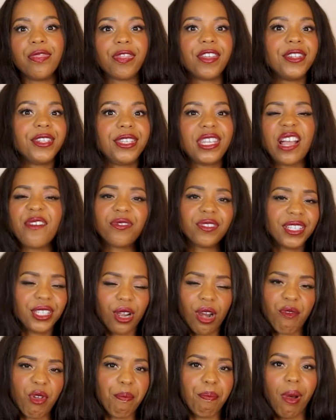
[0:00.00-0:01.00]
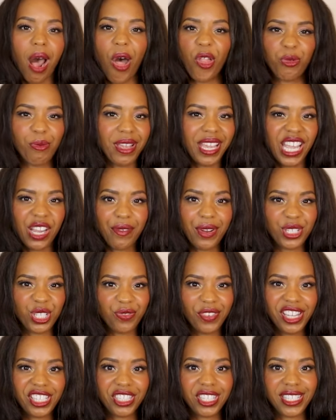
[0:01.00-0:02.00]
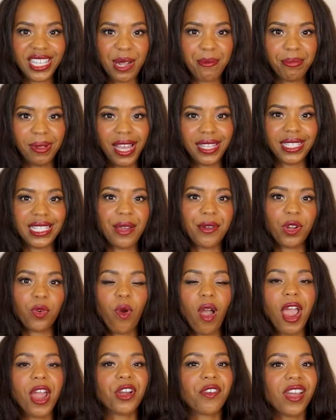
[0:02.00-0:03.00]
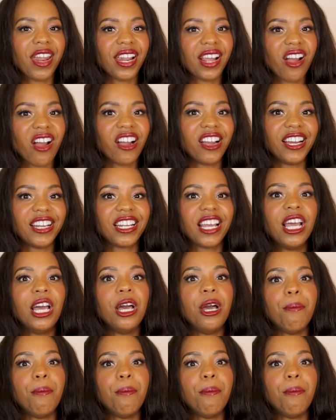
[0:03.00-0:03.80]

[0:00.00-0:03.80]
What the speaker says: then definitely don't even bother making reservations at places that require a credit card,